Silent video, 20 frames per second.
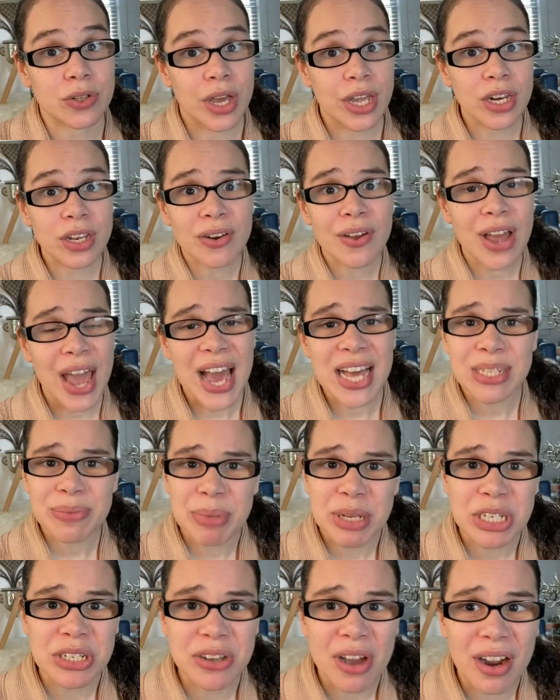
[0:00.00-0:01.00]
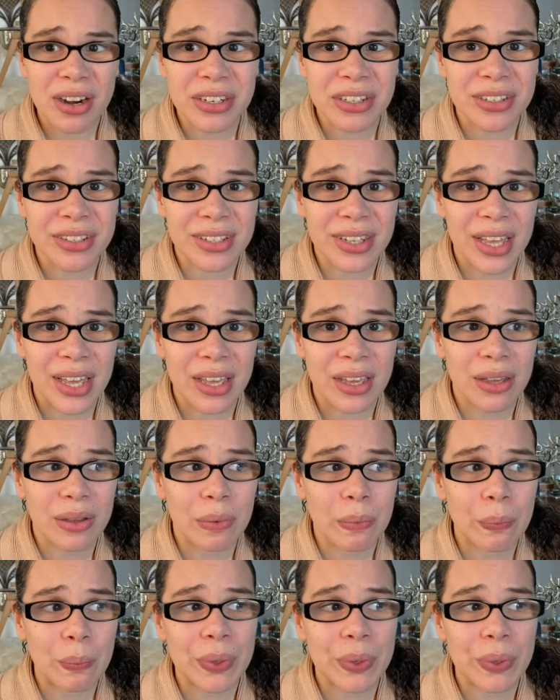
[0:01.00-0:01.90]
So I need to ask my doctor, like,